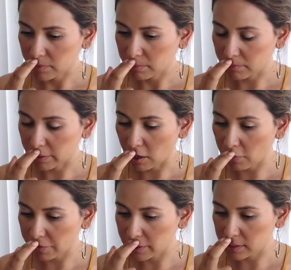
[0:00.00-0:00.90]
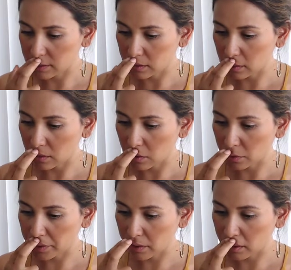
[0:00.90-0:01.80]
My confidence is a little
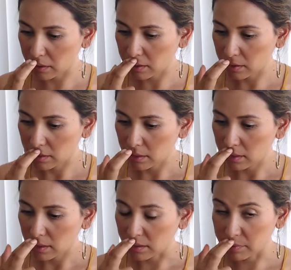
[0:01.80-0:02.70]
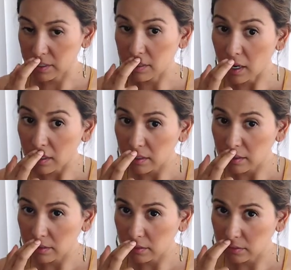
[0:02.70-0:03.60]
lower. I'm stuck.
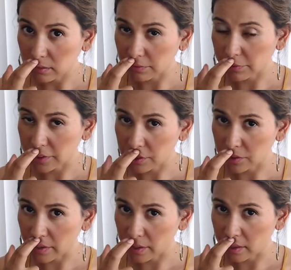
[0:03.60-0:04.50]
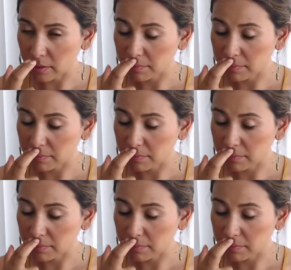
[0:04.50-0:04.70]
I'm frustrated.